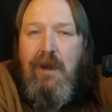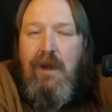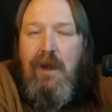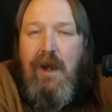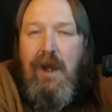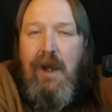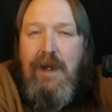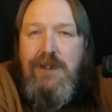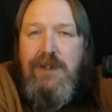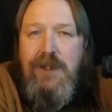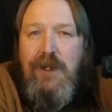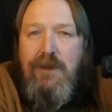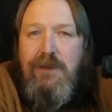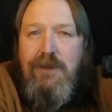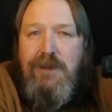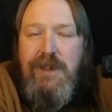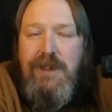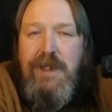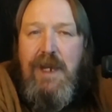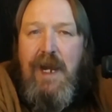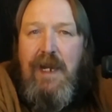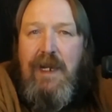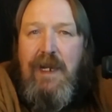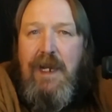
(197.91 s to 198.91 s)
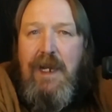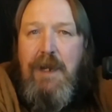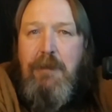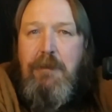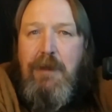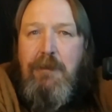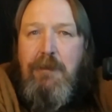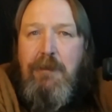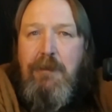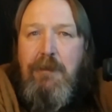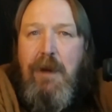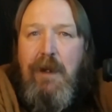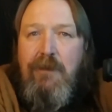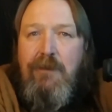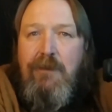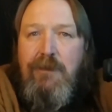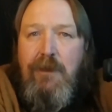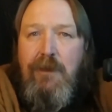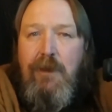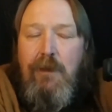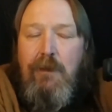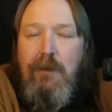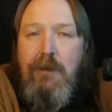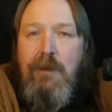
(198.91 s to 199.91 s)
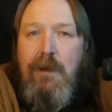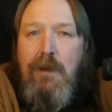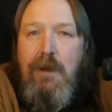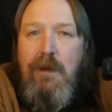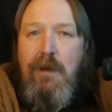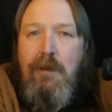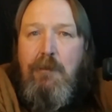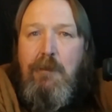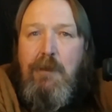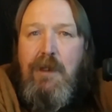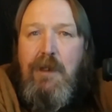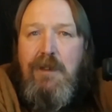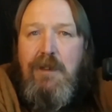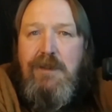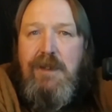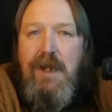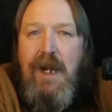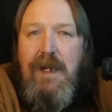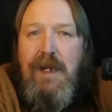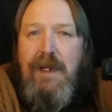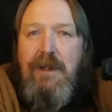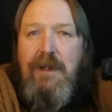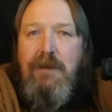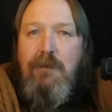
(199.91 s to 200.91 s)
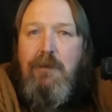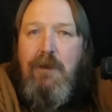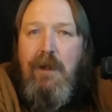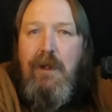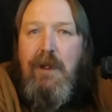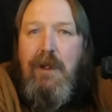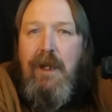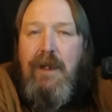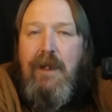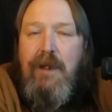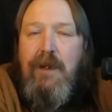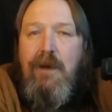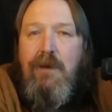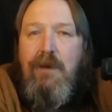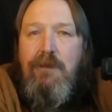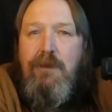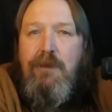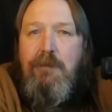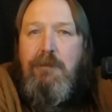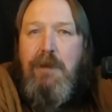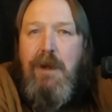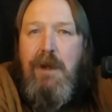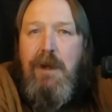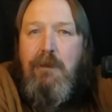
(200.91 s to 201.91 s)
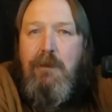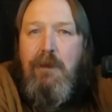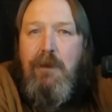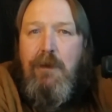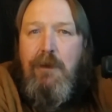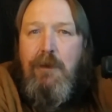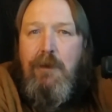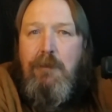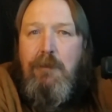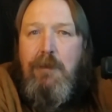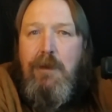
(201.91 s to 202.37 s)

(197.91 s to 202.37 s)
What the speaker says: I chose a dynamic microphone because I didn't want echo from my room,